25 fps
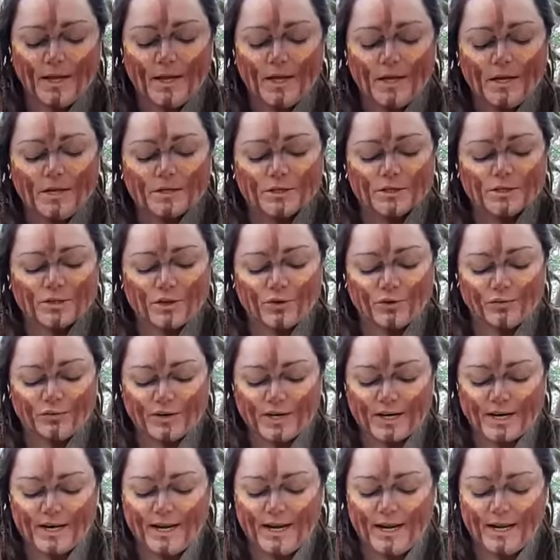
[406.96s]

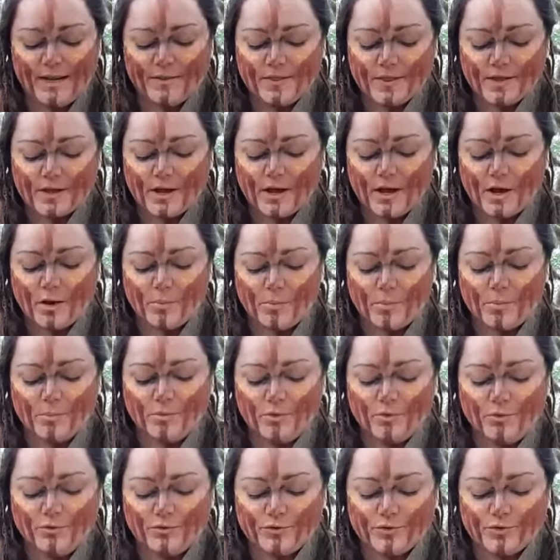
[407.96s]
Softly, he and the cub
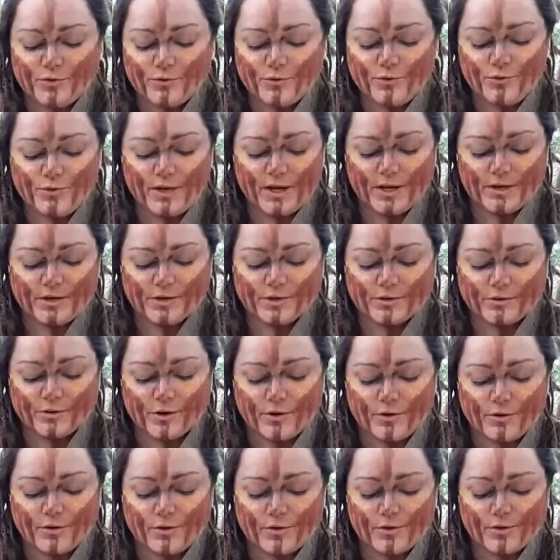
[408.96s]
moved through the
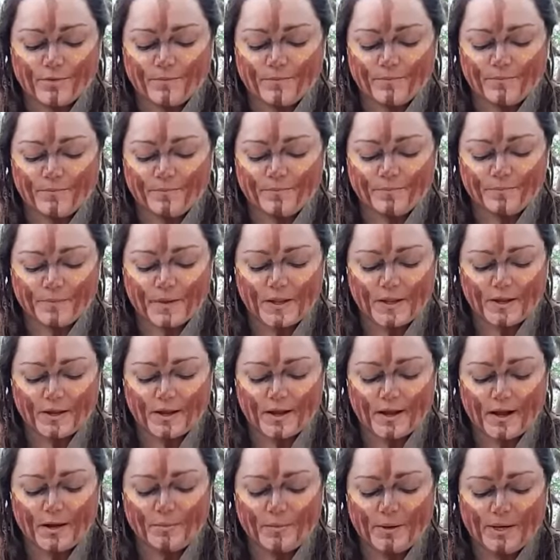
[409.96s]
undergrowth.
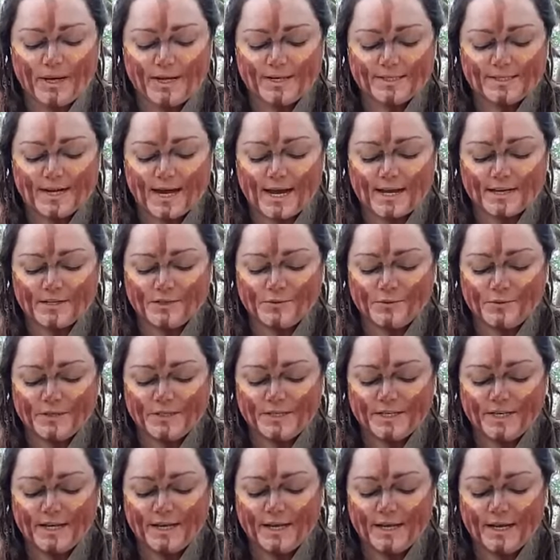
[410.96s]
Cupping his hand to his
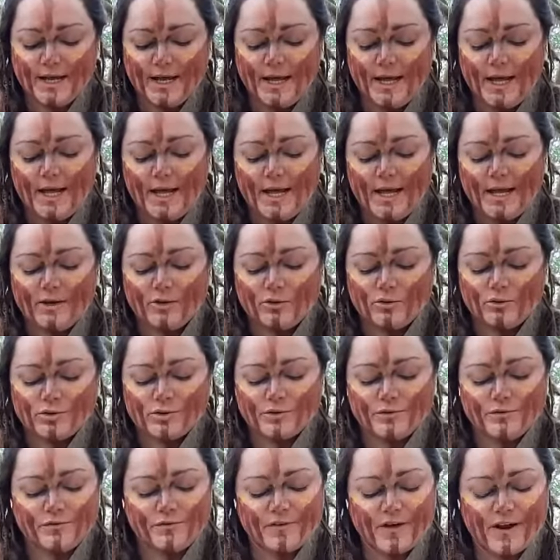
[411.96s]
ear, he caught a
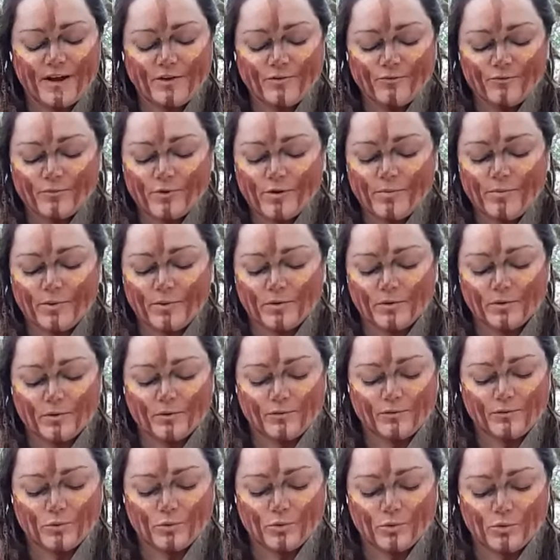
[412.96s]
faint ripple
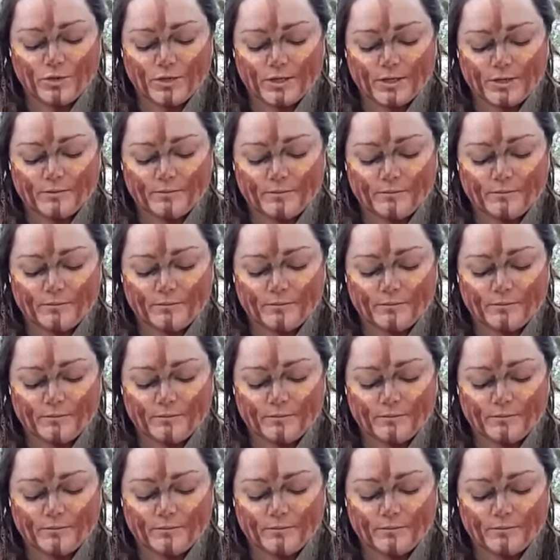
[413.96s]
of water.